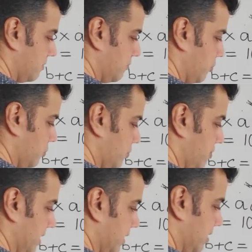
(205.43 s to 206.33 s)
followed
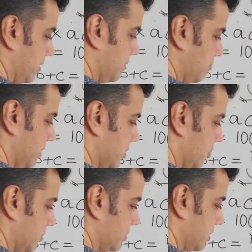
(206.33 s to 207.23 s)
by b
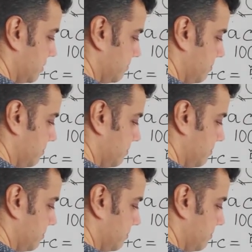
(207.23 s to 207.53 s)
cross c.